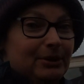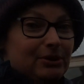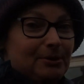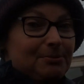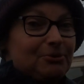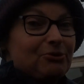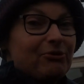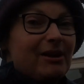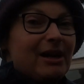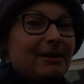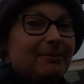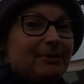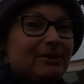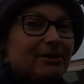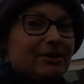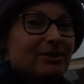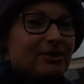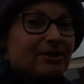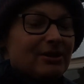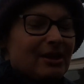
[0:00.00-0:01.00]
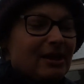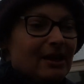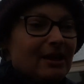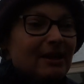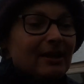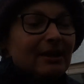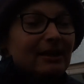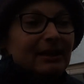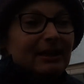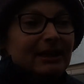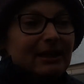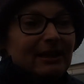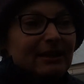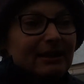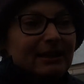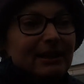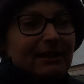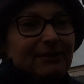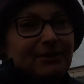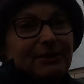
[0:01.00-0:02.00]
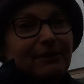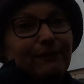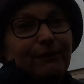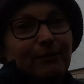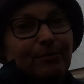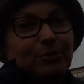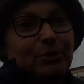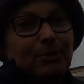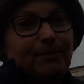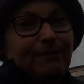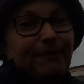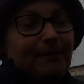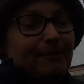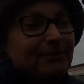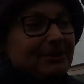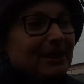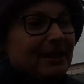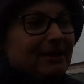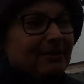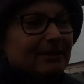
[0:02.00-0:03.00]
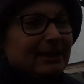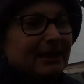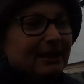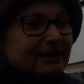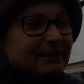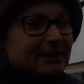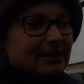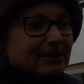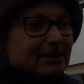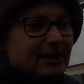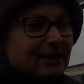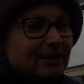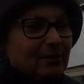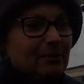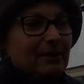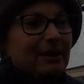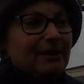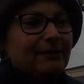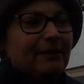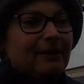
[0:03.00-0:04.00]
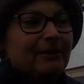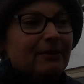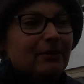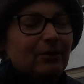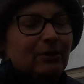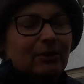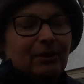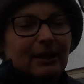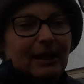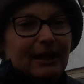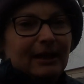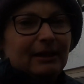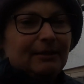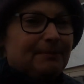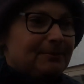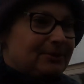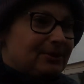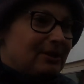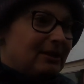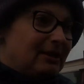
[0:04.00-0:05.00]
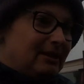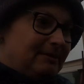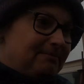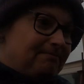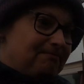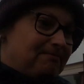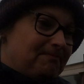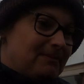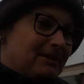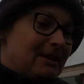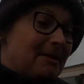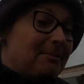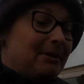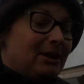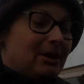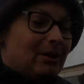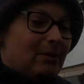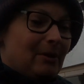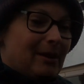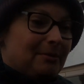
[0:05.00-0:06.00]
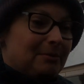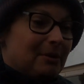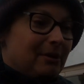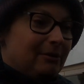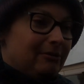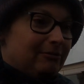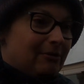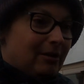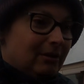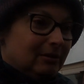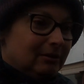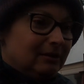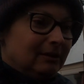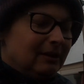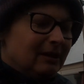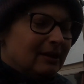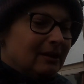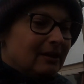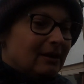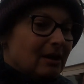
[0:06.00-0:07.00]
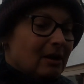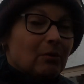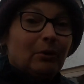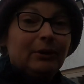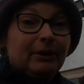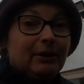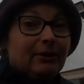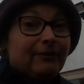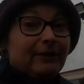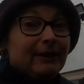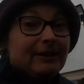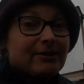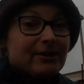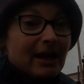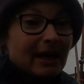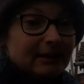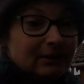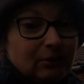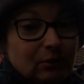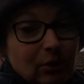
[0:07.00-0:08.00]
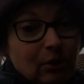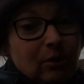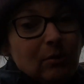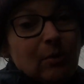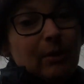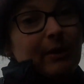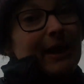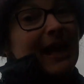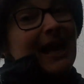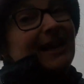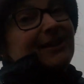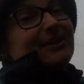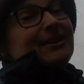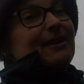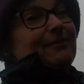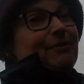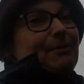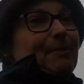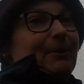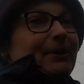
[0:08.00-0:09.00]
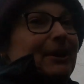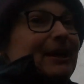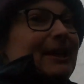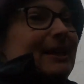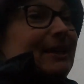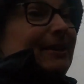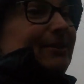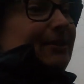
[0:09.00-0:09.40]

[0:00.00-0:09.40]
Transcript: with the subscribers. Give us a thumbs up, thumbs down, like, dislike, whatever, all helps. Let me know where I'm going wrong. One of the things that I do want to ask everybody